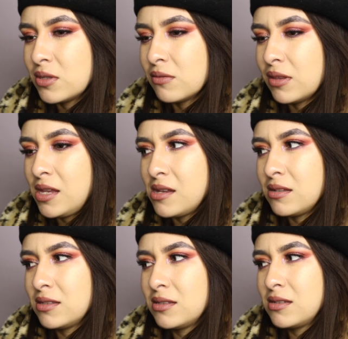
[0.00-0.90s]
personal
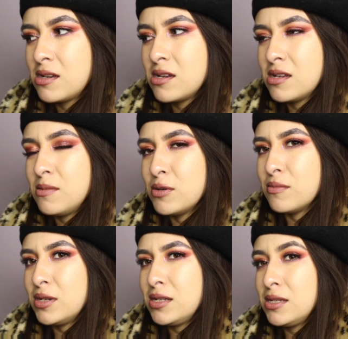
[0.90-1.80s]
things
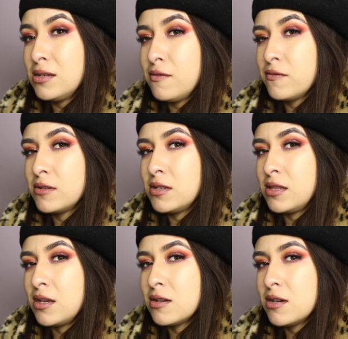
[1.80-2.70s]
about myself
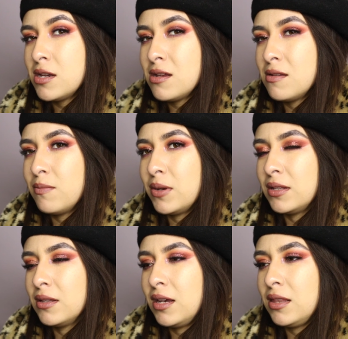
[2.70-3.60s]
onto the internet,
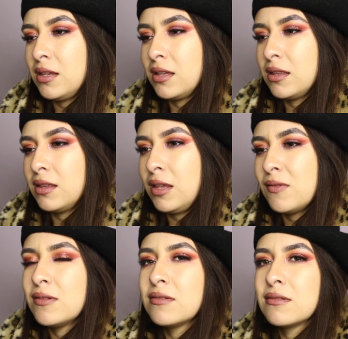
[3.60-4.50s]
but I think they
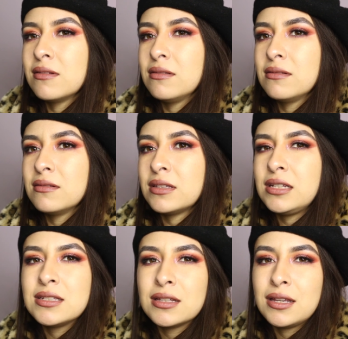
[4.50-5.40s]
would
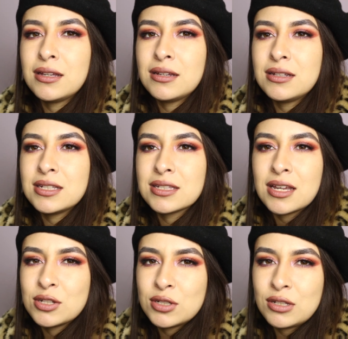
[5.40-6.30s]
lead to like good
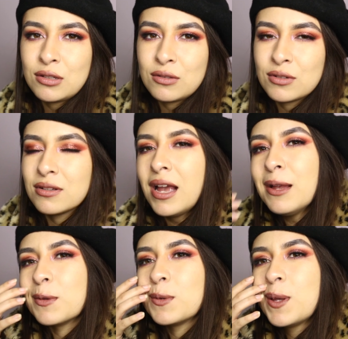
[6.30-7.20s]
discussion, or
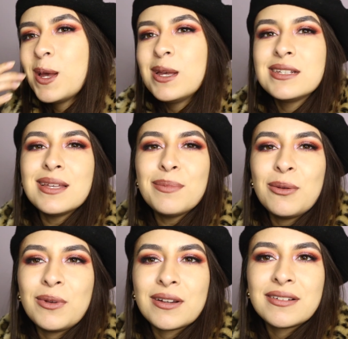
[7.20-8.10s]
I don't know,
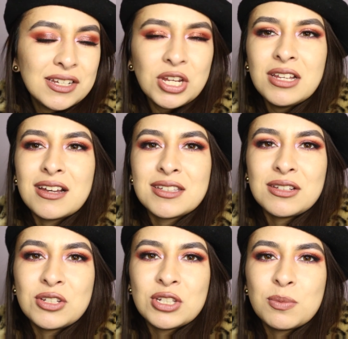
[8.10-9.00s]
something weird. Shane
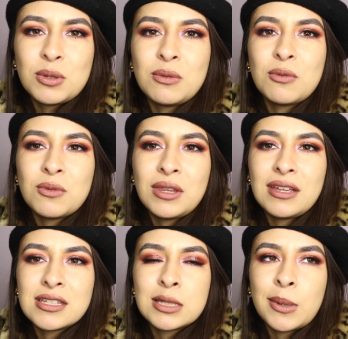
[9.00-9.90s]
Dawson's just been
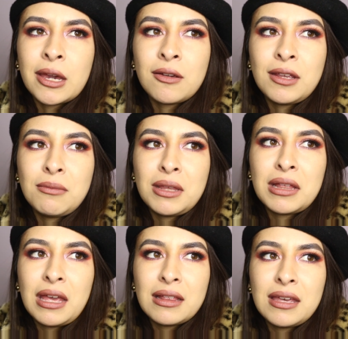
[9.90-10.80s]
really inspiring me
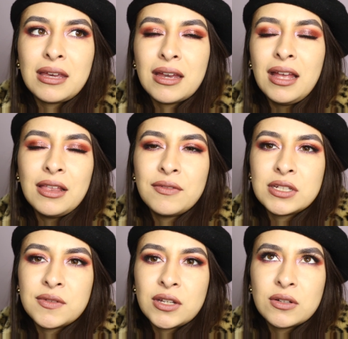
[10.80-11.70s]
lately. I loved
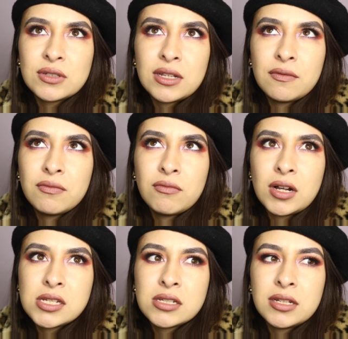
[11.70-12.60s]
his videos. I've
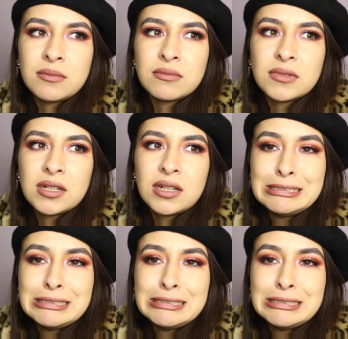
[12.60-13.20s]
watched him